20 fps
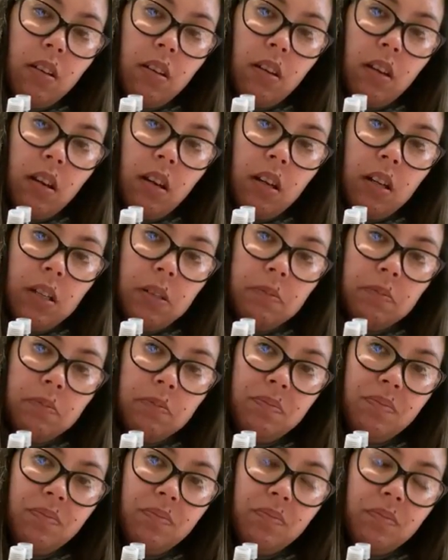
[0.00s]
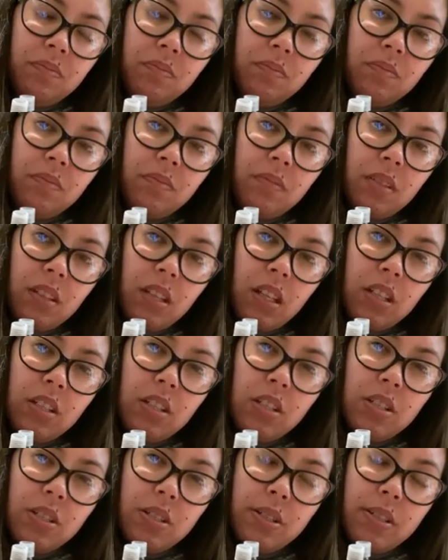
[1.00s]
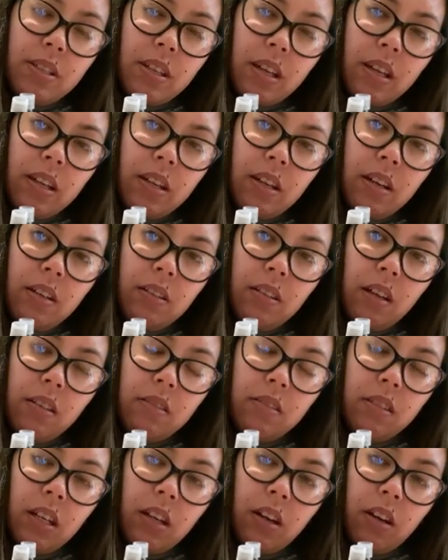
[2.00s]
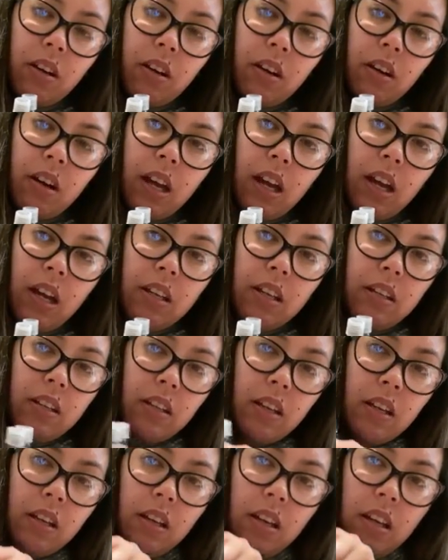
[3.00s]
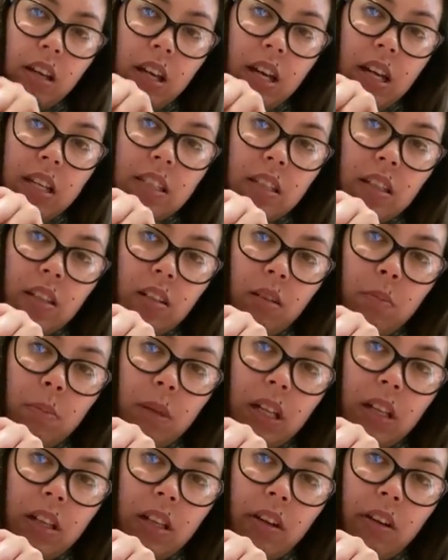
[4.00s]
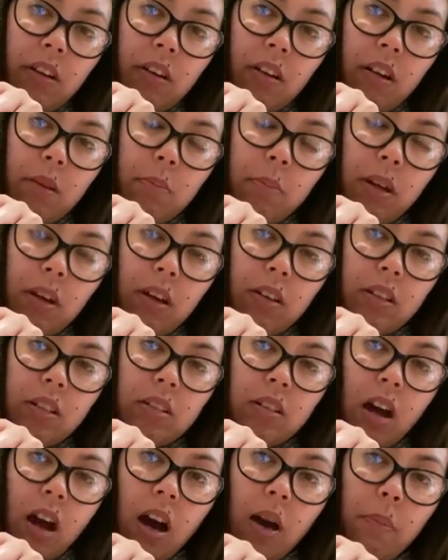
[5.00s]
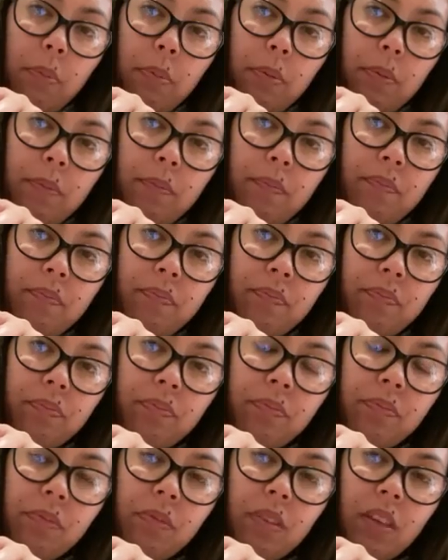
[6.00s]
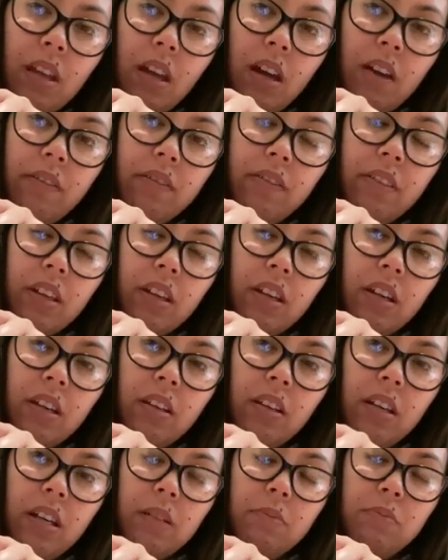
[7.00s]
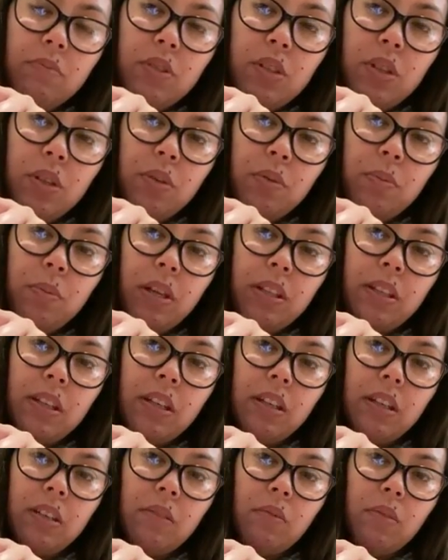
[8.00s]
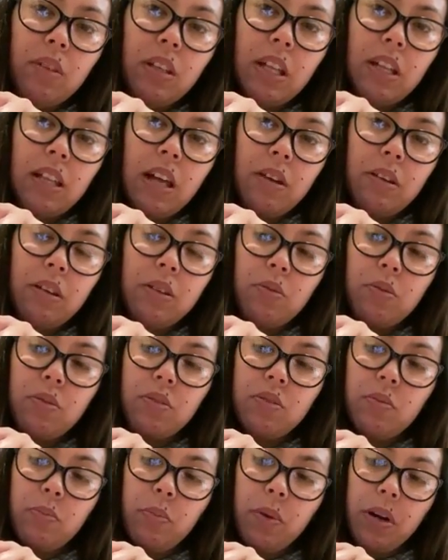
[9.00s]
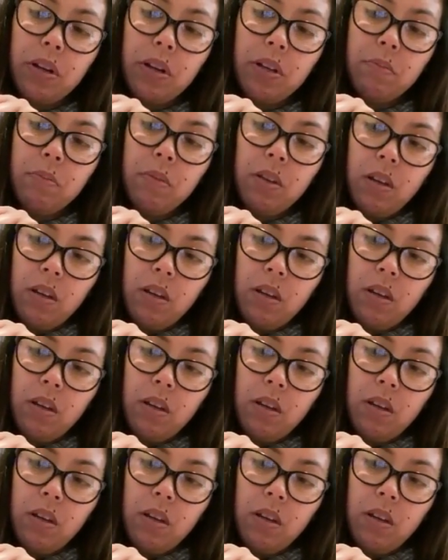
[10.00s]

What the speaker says: It just looks like a lot thicker, and it's a little bit clearer up here at the top of the tube, and then really cloudy towards the bottom.